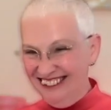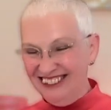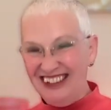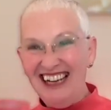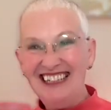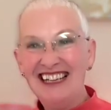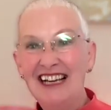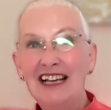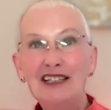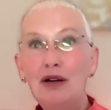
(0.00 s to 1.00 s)
Right?
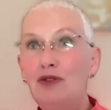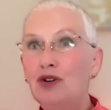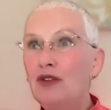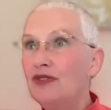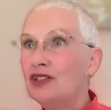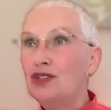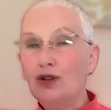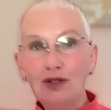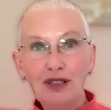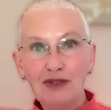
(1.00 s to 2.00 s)
So if you're not the
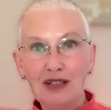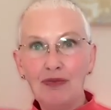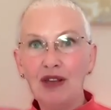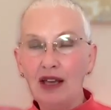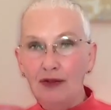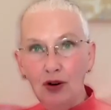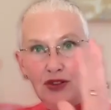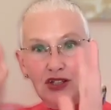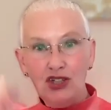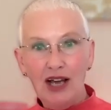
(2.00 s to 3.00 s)
source of something, if you're
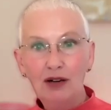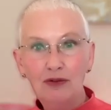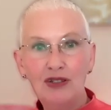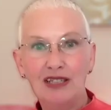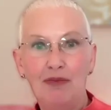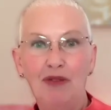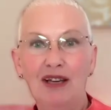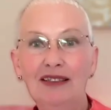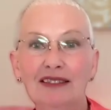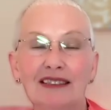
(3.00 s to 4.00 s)
the channel for
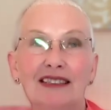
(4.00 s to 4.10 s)
something,